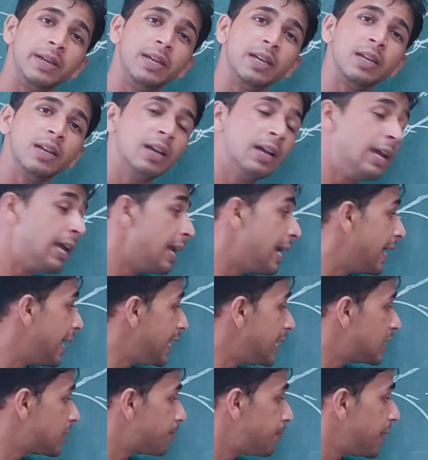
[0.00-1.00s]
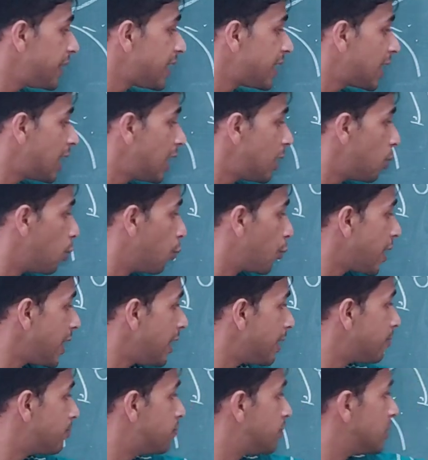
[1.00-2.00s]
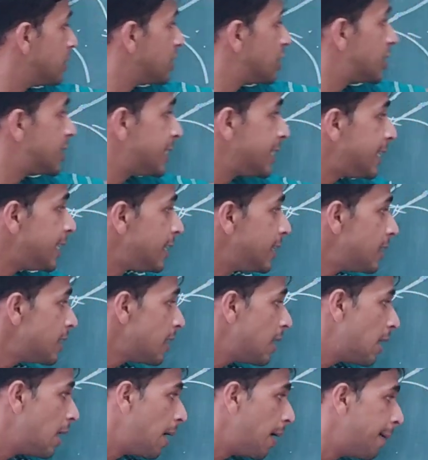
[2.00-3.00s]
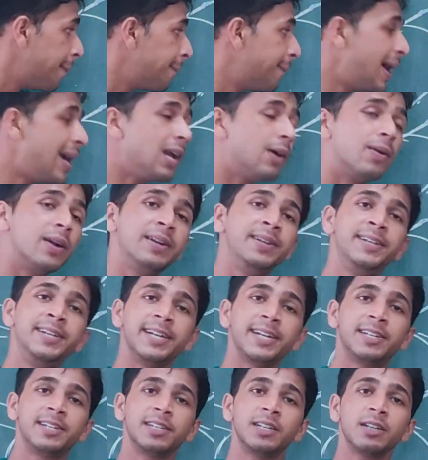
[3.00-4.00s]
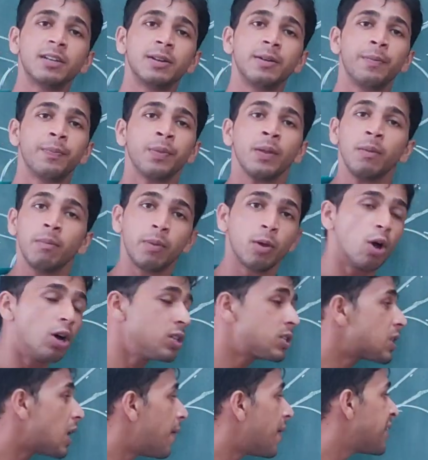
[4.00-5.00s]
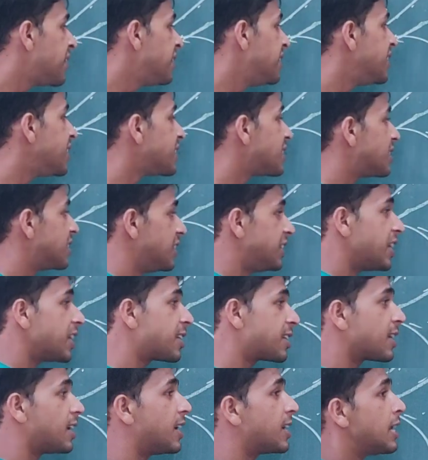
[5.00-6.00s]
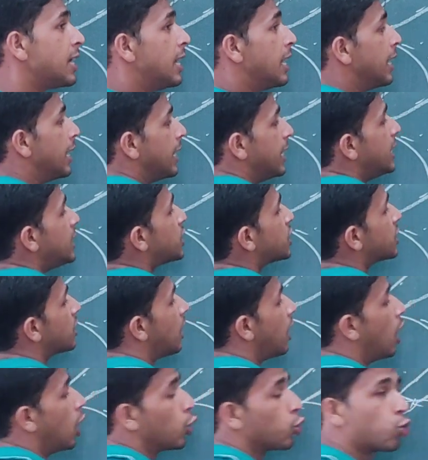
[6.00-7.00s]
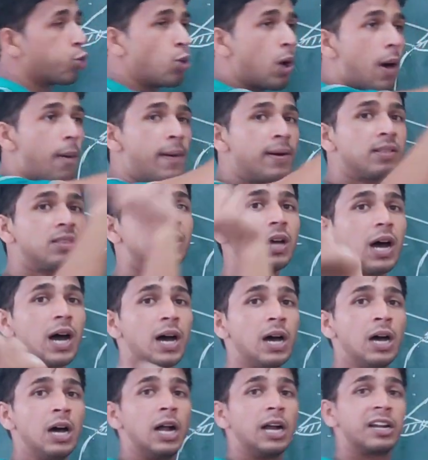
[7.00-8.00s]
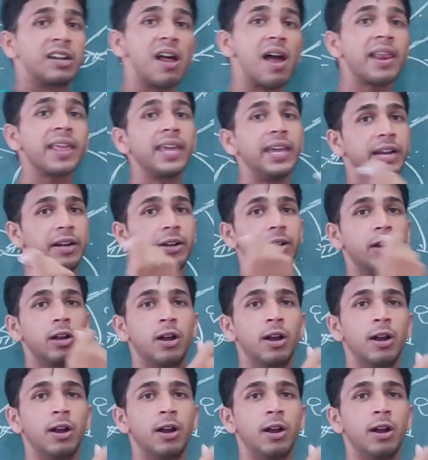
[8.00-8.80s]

be a spherical wave seen by our detector, because our detector is throughout the target,